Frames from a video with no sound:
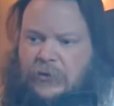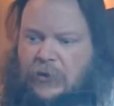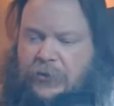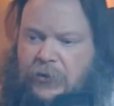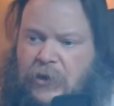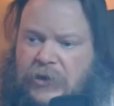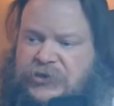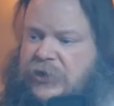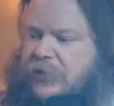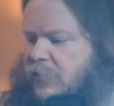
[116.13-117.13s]

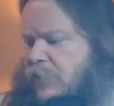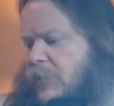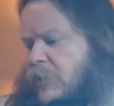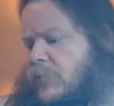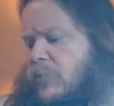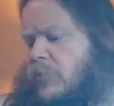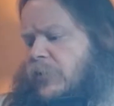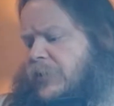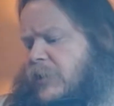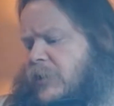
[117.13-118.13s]
logic
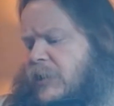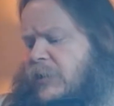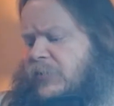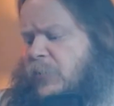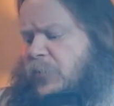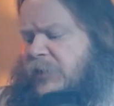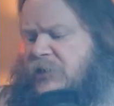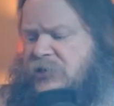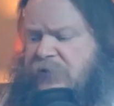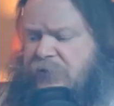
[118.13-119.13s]
called "An
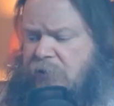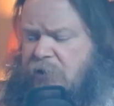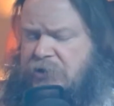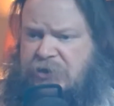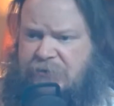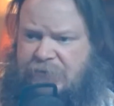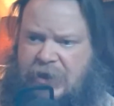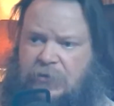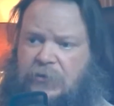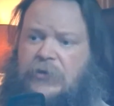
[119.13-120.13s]
Interpretation of the Logic of
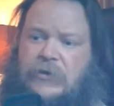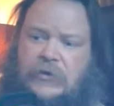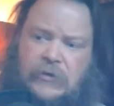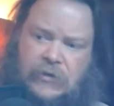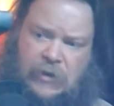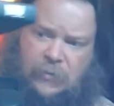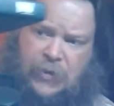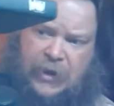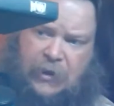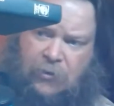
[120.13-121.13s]
Hegel"
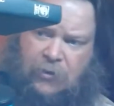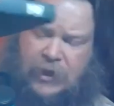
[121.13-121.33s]
by Errol